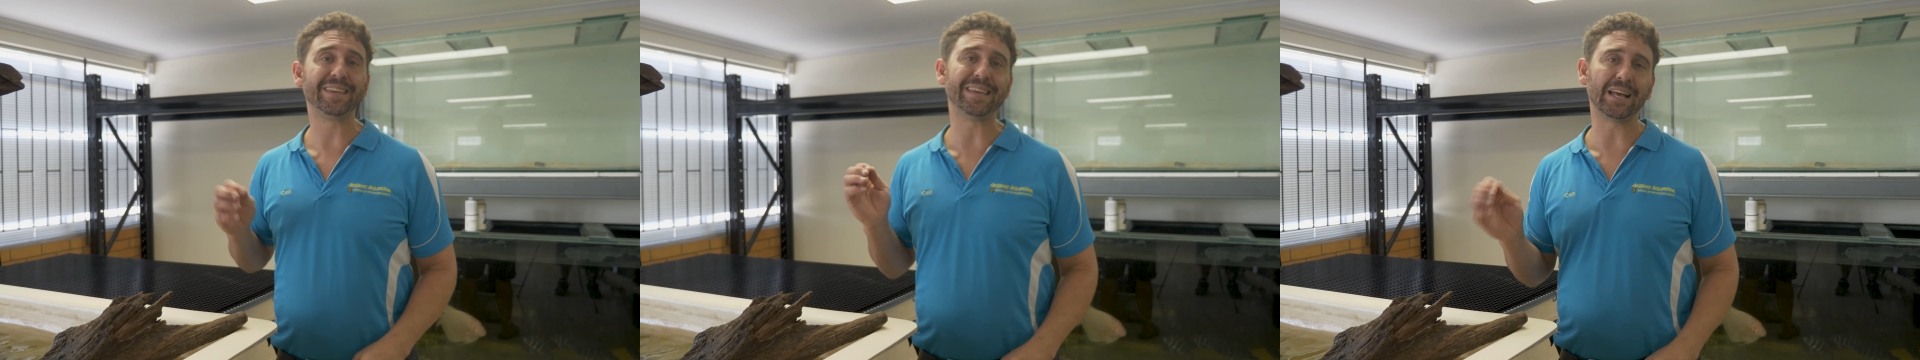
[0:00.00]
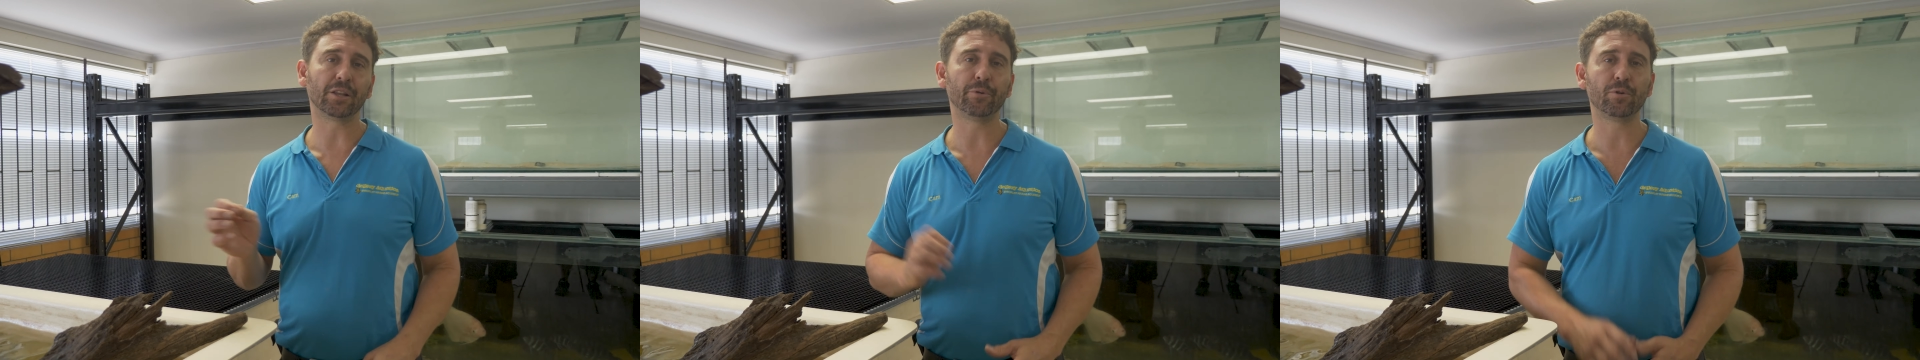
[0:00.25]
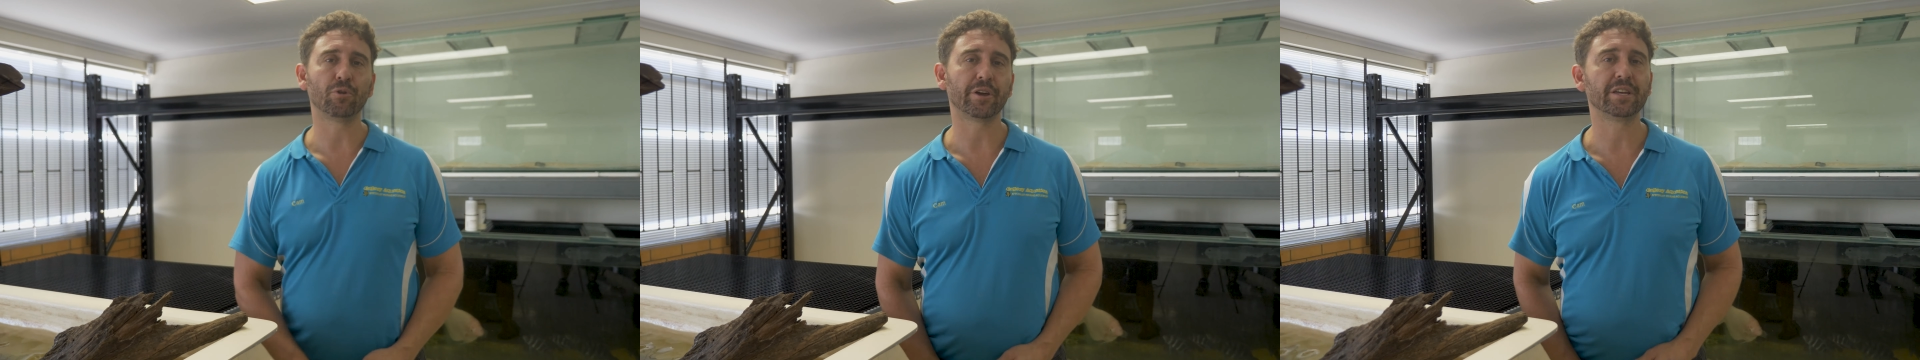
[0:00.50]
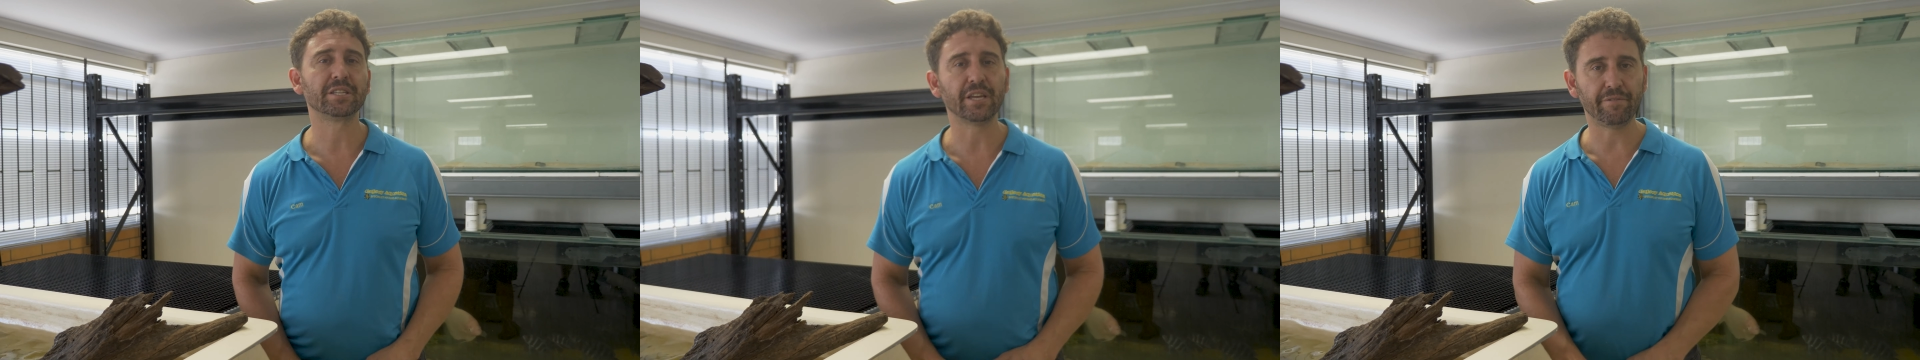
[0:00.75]
Gallery
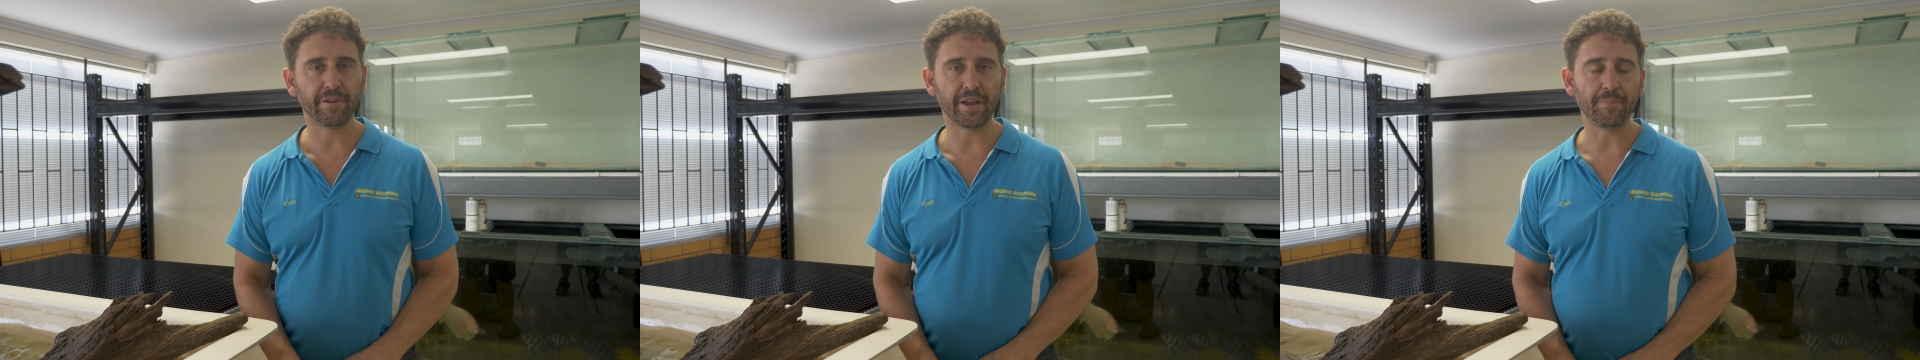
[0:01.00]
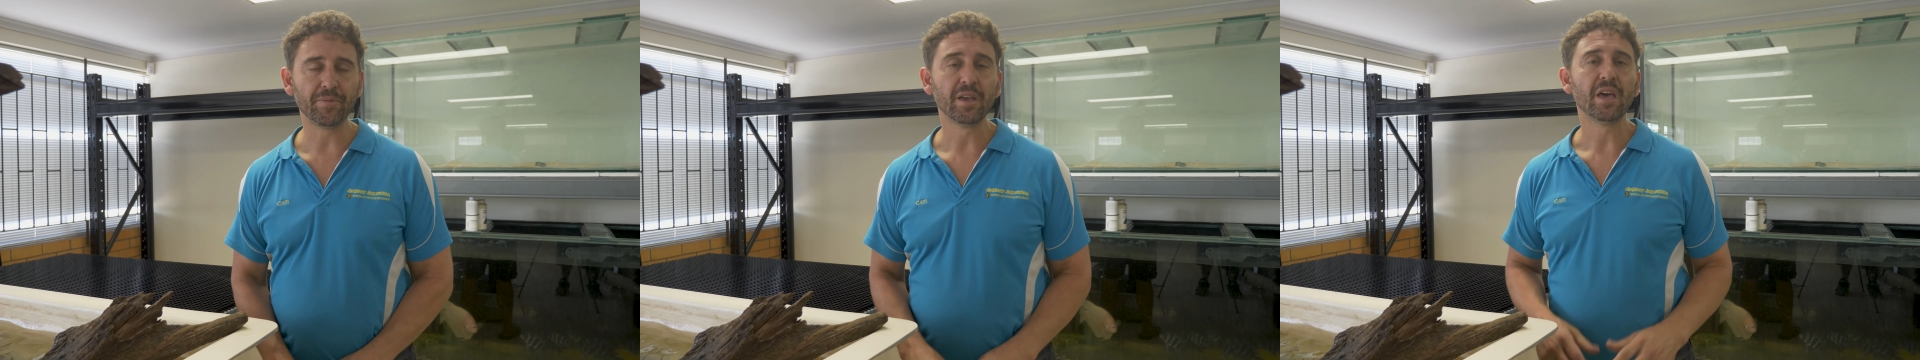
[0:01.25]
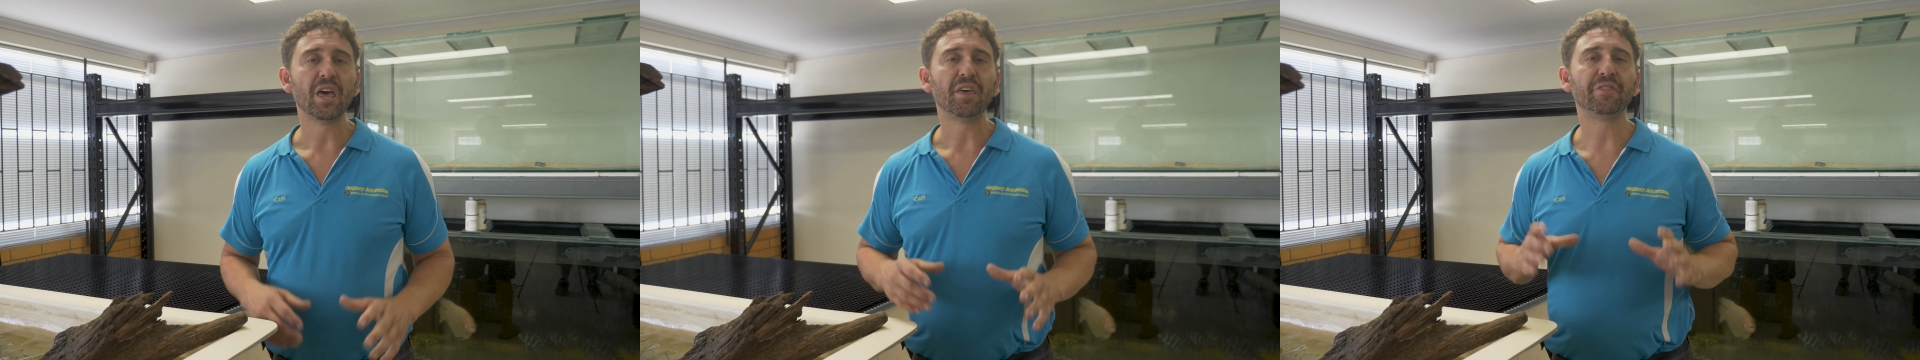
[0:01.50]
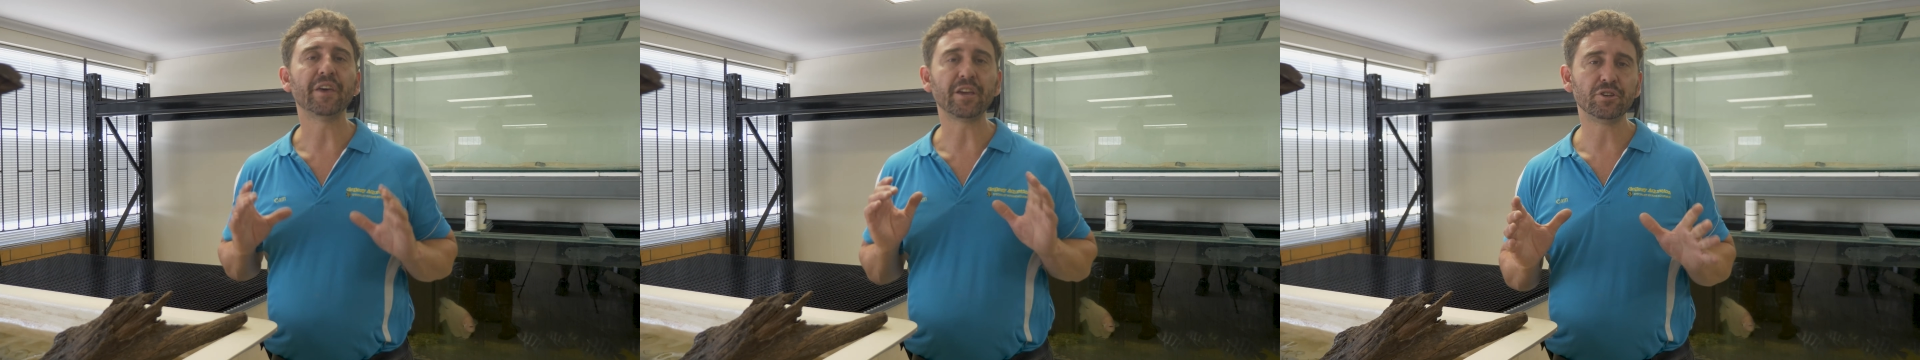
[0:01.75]
Aquatica TV.
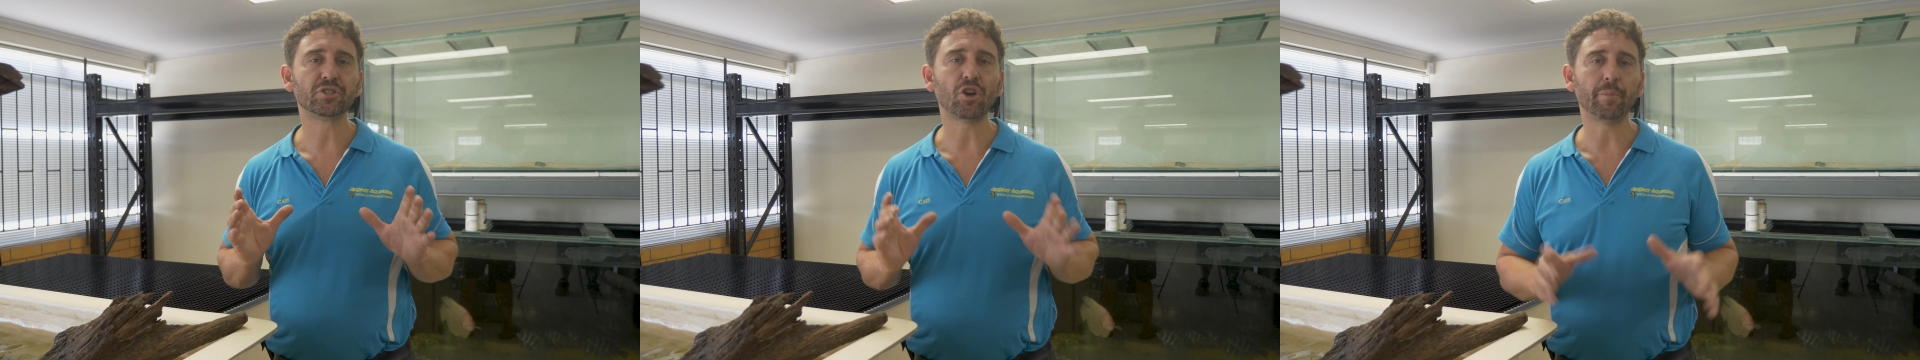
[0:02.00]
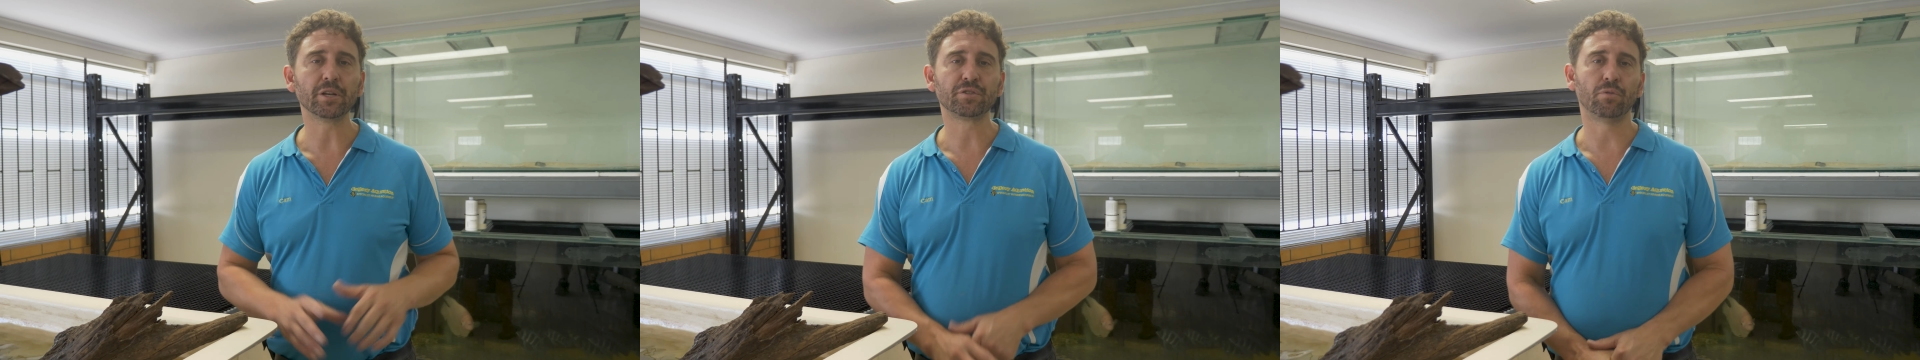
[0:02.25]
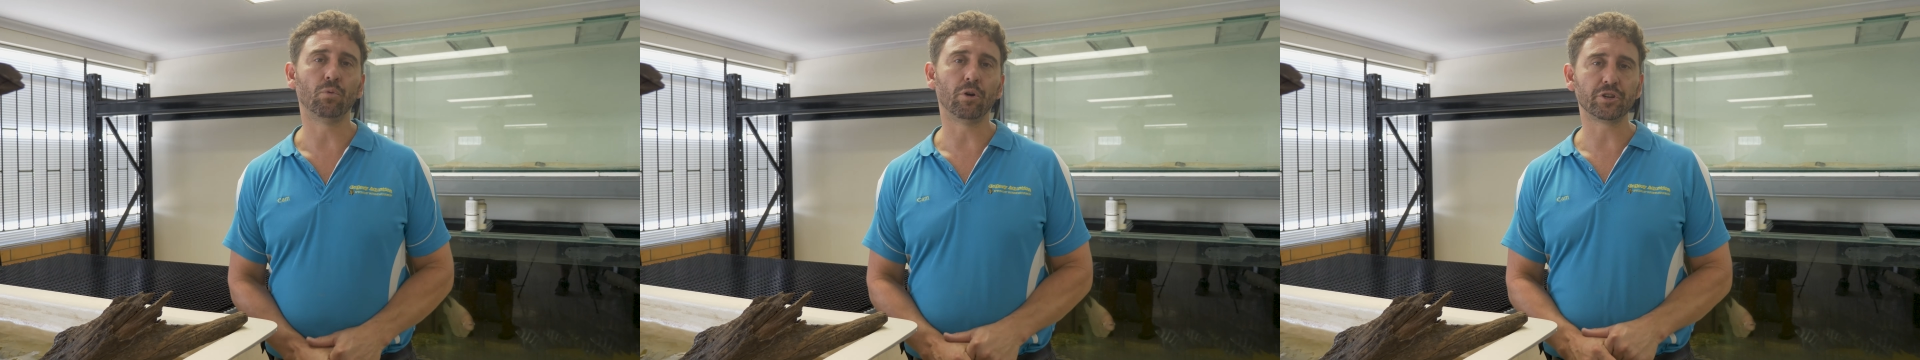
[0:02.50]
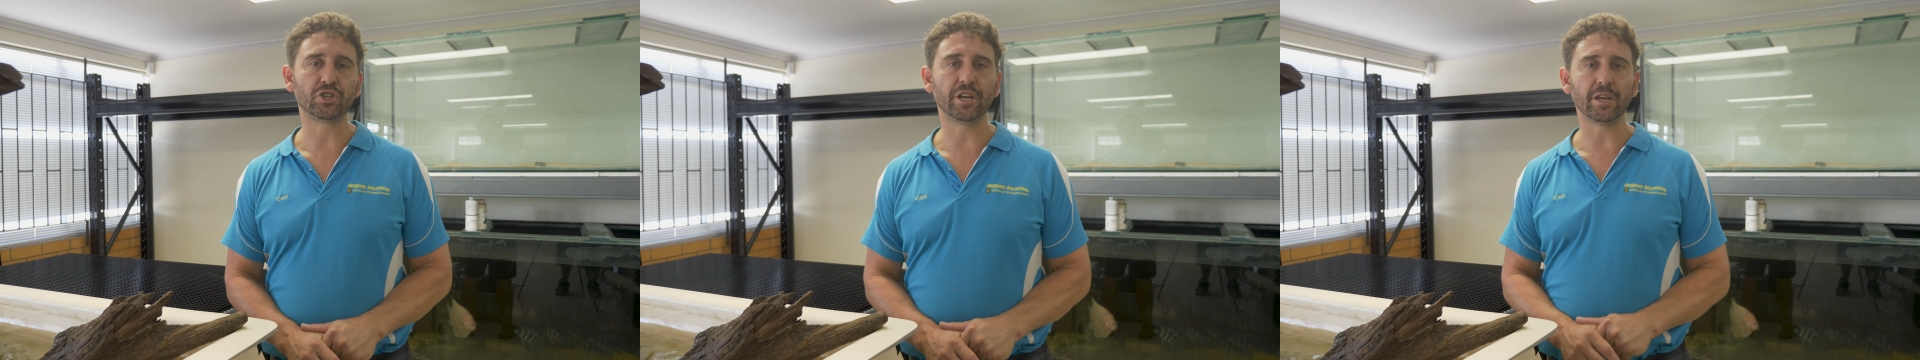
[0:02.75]
Thank you so much for
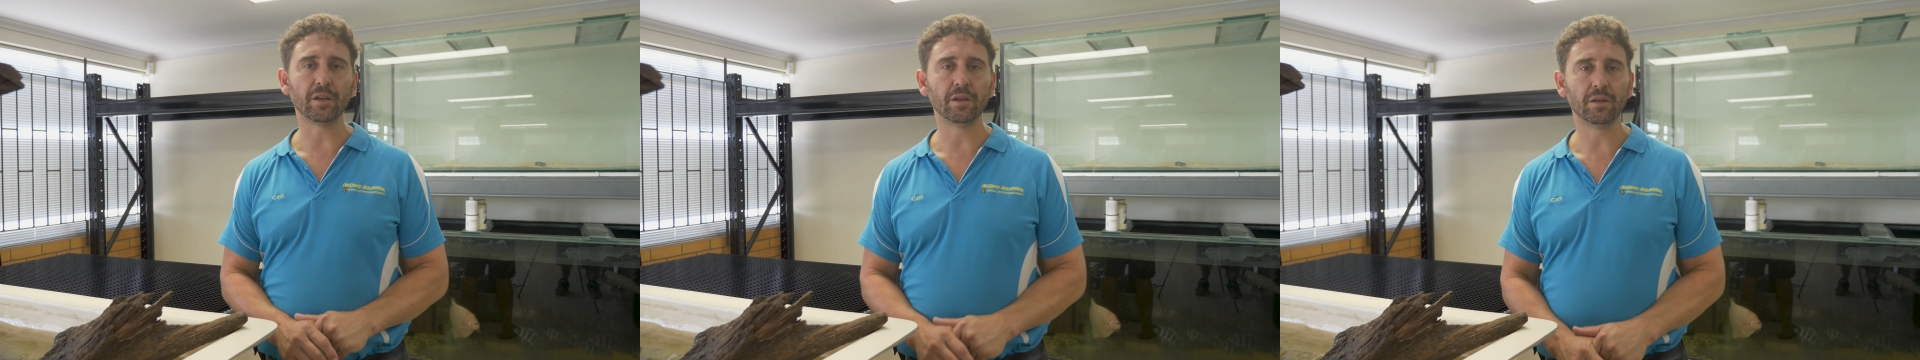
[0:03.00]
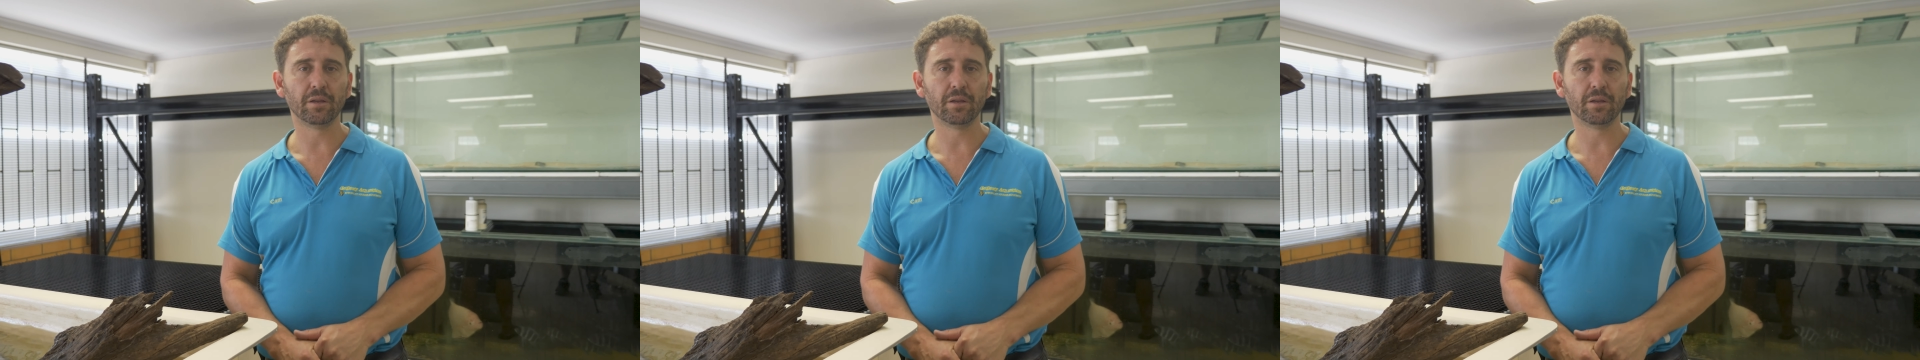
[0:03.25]
watching.